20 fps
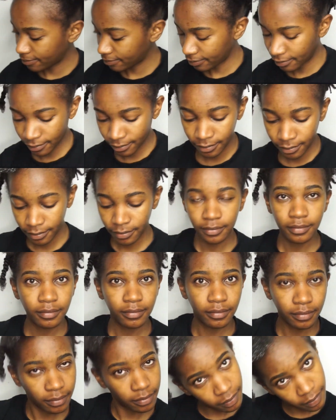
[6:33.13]
ends of my
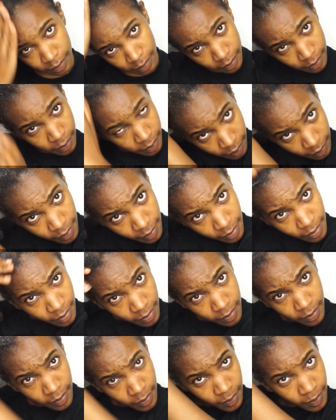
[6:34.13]
hair. So
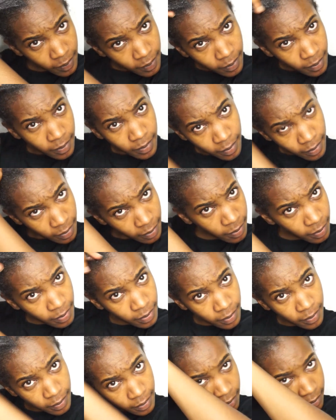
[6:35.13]
sometimes I like
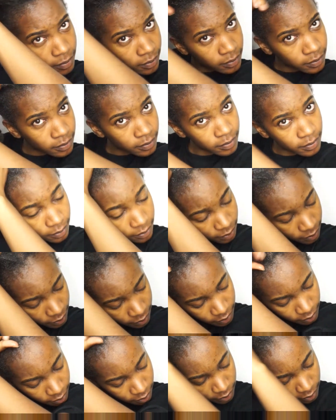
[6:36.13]
to use a tool
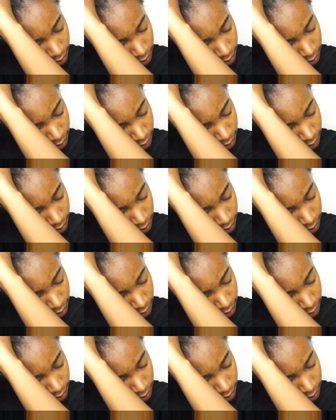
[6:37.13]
